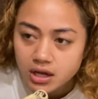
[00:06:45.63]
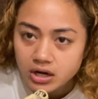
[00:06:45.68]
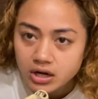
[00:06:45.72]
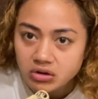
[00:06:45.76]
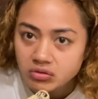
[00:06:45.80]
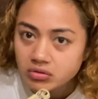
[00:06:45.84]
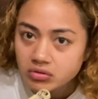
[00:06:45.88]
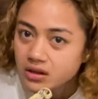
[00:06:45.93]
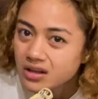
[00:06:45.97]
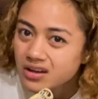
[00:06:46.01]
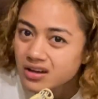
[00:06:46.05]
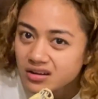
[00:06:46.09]
I
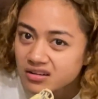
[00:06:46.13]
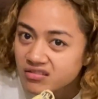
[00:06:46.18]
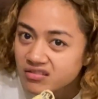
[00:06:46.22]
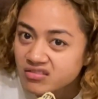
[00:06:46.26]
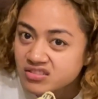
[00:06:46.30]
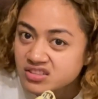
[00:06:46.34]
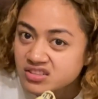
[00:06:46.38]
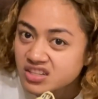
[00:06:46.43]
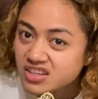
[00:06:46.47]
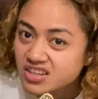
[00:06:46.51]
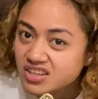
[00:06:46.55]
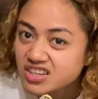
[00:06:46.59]
don't like
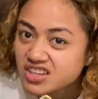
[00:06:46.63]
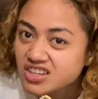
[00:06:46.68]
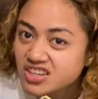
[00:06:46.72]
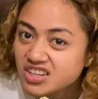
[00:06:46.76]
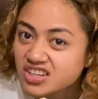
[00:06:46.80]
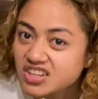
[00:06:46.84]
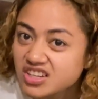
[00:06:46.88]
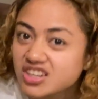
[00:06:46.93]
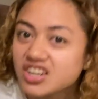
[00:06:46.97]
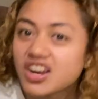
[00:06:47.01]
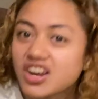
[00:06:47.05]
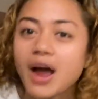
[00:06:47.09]
to cook.
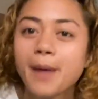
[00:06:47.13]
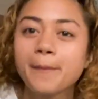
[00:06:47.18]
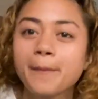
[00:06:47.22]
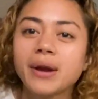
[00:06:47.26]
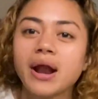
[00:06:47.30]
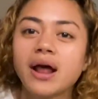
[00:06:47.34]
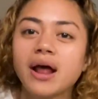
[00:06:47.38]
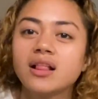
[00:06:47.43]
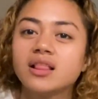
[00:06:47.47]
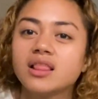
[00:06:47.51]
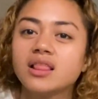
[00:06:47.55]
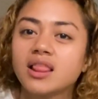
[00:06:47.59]
I mean, I
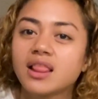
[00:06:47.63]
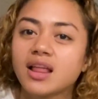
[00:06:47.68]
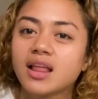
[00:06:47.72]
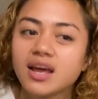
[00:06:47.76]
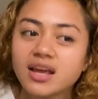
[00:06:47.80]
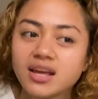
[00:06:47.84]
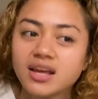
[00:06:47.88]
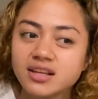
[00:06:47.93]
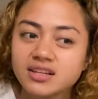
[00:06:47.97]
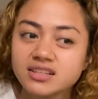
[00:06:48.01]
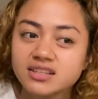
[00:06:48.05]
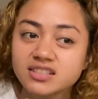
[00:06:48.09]

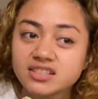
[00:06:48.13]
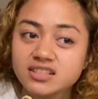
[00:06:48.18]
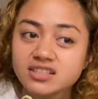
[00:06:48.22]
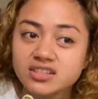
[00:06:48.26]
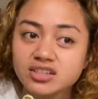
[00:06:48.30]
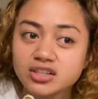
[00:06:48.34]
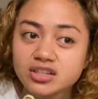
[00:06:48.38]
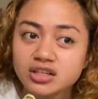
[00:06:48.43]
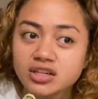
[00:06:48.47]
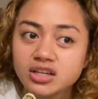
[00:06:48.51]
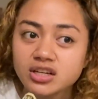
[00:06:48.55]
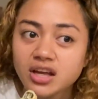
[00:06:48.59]
like to
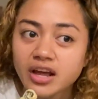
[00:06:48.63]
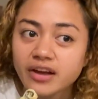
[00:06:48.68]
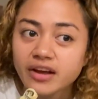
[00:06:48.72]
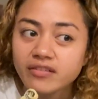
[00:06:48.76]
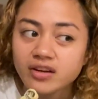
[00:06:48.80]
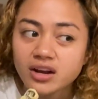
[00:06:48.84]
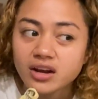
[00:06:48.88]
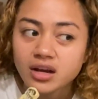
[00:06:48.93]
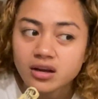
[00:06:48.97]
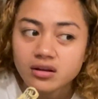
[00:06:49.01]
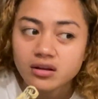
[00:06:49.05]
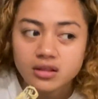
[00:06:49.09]
cook every
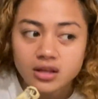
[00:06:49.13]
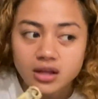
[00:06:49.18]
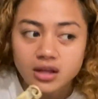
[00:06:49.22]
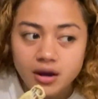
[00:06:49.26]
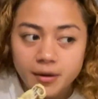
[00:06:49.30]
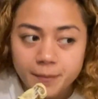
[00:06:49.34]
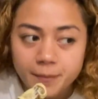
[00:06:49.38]
now and then.